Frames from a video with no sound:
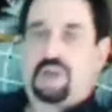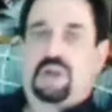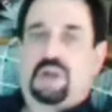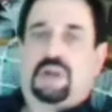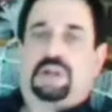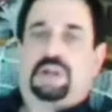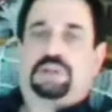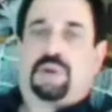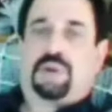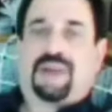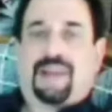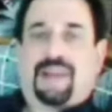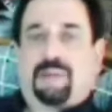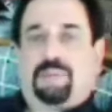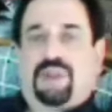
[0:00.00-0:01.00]
So I came up
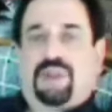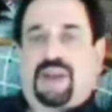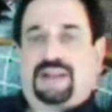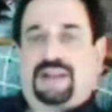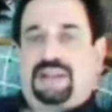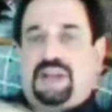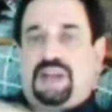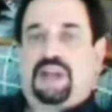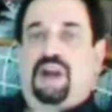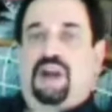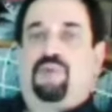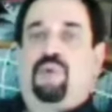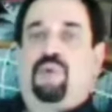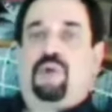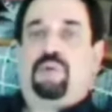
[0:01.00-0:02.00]
with an idea of
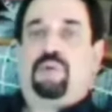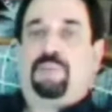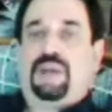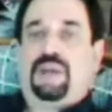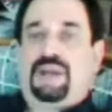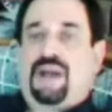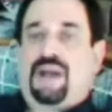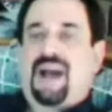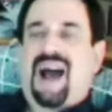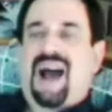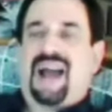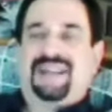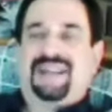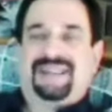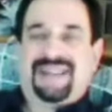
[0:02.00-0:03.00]
what would be
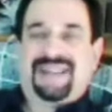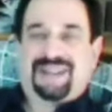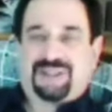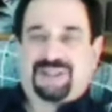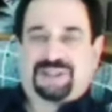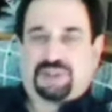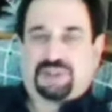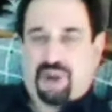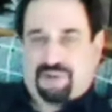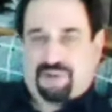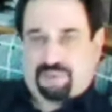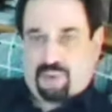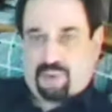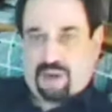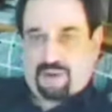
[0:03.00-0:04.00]
ideal software.